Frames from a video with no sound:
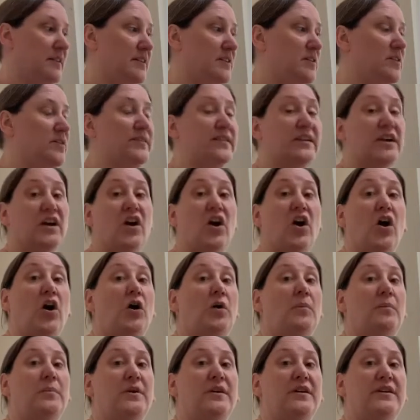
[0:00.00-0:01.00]
using a
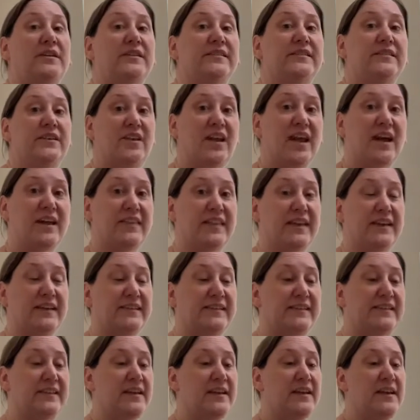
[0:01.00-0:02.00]
hum. So like
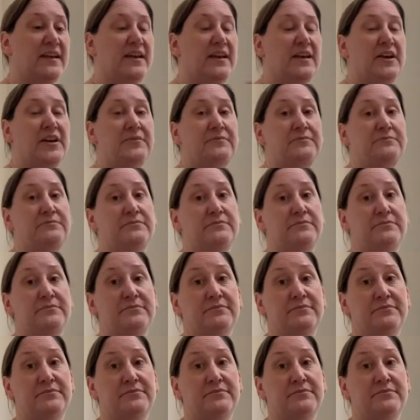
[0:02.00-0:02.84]
this. And